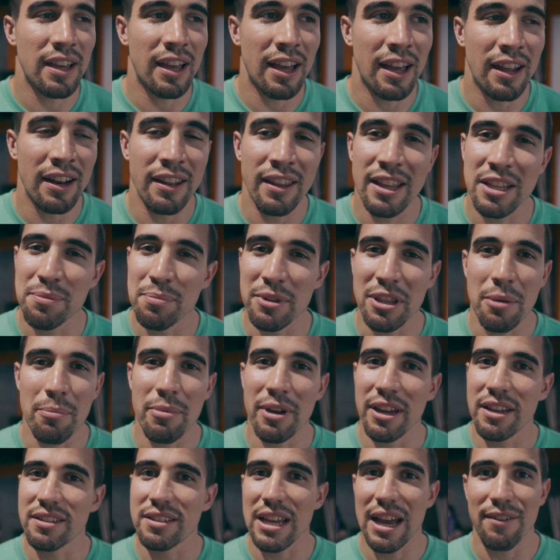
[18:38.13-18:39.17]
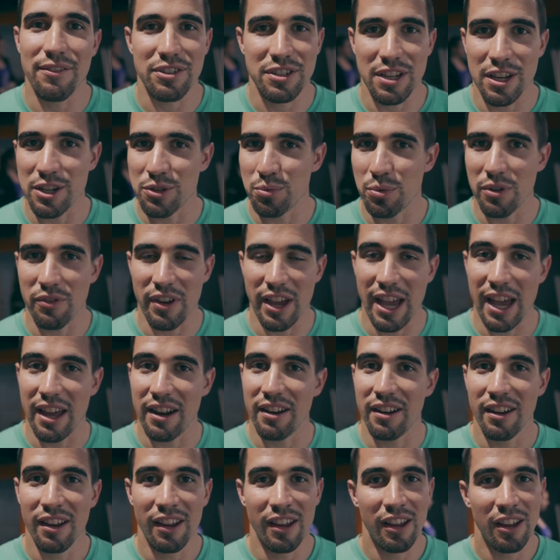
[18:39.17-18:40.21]
And that's been the biggest conversation we've had,
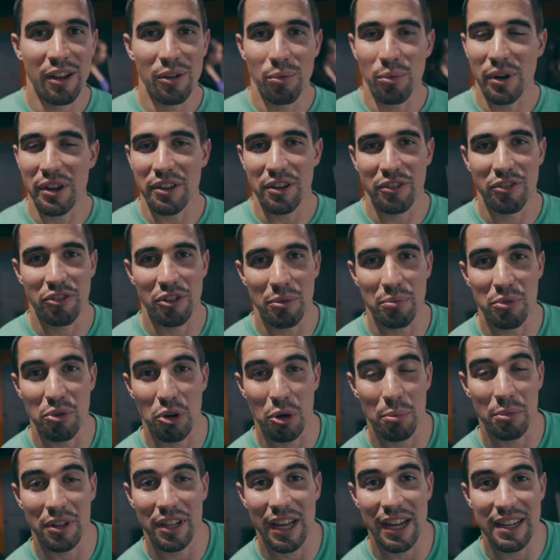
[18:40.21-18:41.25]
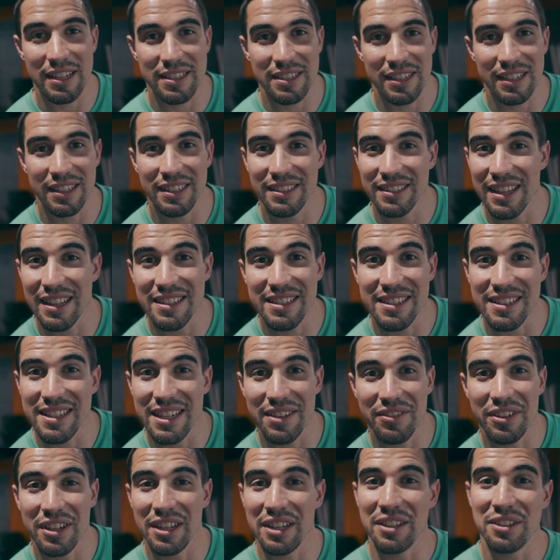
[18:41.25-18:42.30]
whether from normalizing
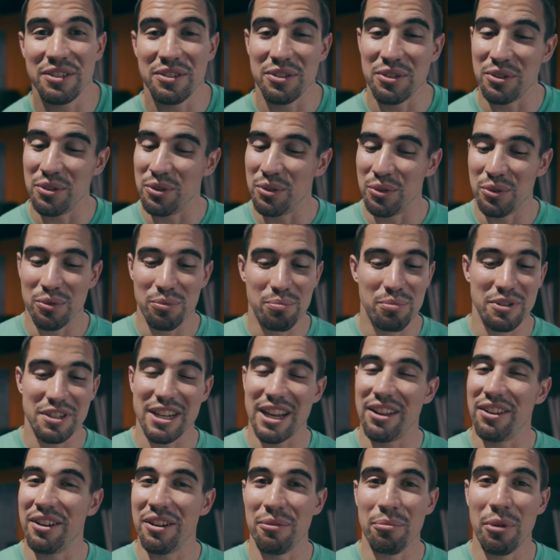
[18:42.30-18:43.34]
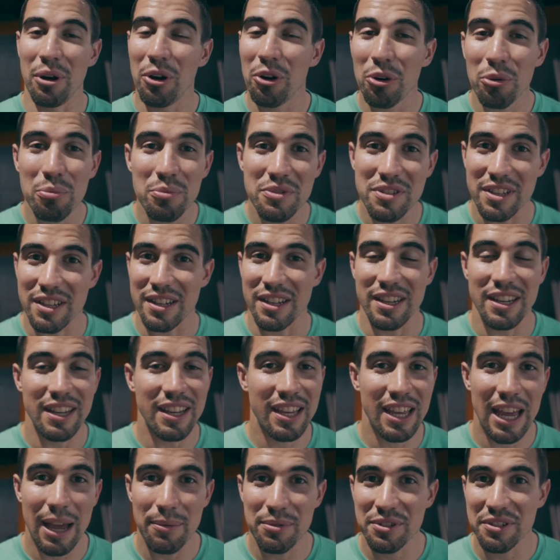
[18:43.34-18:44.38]
sensitivity to patella molds and
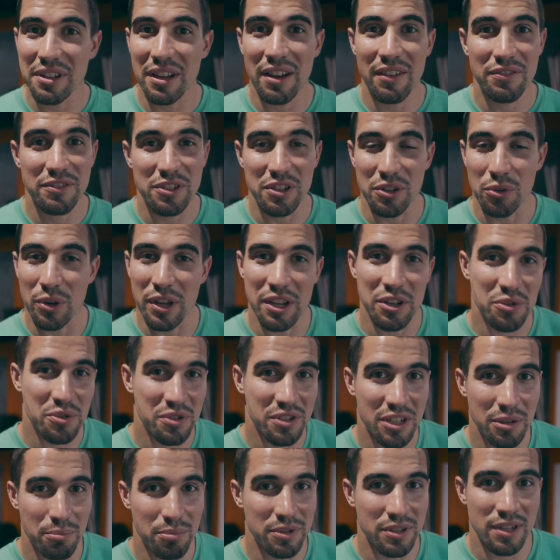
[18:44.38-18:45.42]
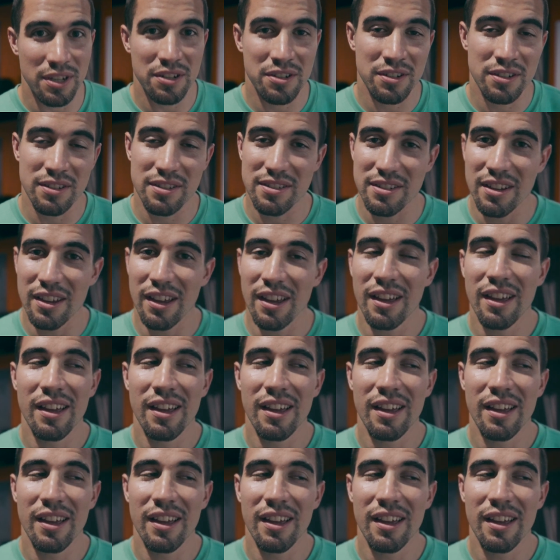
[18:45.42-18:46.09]
kneecap stuff to interesting positions.